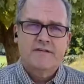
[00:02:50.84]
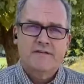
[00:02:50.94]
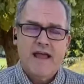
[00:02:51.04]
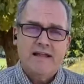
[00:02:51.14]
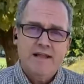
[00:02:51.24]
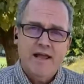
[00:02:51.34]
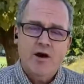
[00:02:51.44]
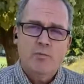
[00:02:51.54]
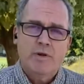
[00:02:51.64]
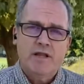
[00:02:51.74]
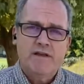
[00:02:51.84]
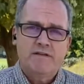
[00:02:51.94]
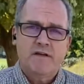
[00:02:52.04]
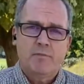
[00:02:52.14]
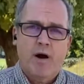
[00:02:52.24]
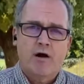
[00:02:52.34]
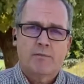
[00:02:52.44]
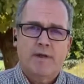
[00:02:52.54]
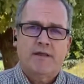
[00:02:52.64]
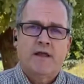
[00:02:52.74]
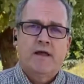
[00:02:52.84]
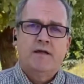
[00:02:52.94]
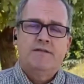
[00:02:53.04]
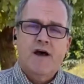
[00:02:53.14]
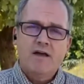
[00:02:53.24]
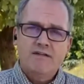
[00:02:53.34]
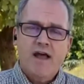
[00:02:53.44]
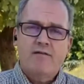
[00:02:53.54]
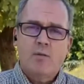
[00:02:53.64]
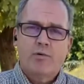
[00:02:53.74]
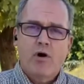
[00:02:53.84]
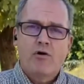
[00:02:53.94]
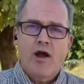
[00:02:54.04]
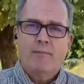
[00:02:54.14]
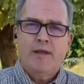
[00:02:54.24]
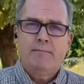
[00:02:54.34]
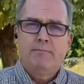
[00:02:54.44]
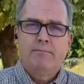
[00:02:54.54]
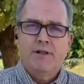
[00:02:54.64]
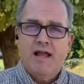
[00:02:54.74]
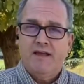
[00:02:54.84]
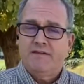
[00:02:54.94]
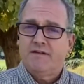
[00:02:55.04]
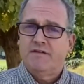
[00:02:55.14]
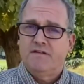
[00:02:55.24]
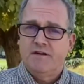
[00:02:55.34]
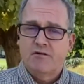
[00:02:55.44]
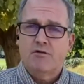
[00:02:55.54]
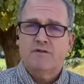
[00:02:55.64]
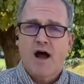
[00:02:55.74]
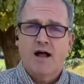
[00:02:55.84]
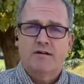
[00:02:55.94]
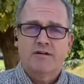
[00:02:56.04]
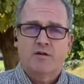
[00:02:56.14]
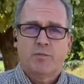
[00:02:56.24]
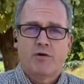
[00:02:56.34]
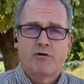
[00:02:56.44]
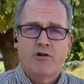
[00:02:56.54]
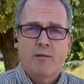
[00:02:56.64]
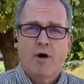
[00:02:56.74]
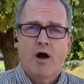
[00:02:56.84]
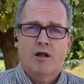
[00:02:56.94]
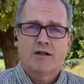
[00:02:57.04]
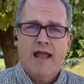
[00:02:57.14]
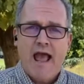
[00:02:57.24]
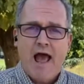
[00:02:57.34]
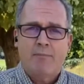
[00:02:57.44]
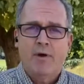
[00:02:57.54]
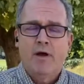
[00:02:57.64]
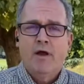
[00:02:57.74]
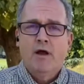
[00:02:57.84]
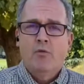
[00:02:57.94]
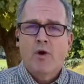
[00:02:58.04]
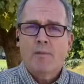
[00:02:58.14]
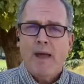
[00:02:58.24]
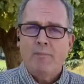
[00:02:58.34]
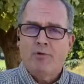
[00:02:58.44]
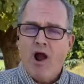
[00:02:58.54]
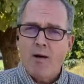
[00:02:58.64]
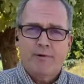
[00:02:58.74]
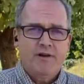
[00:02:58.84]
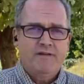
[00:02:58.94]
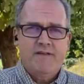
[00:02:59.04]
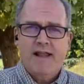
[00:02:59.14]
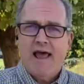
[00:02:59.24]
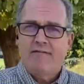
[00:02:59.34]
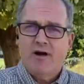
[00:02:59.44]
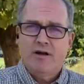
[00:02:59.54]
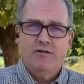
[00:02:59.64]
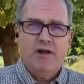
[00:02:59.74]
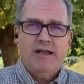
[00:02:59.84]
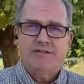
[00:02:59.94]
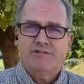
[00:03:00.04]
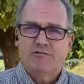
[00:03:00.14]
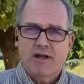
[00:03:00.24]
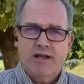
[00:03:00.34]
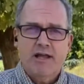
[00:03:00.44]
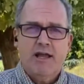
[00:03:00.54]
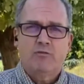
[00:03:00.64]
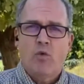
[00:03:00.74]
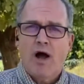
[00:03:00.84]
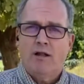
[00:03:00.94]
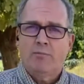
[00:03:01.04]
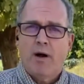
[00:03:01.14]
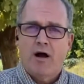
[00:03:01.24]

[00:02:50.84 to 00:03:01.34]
San Diego Police Department does have a program in place, a zero tolerance program called CAP, whereby properties that have underage drinking and wild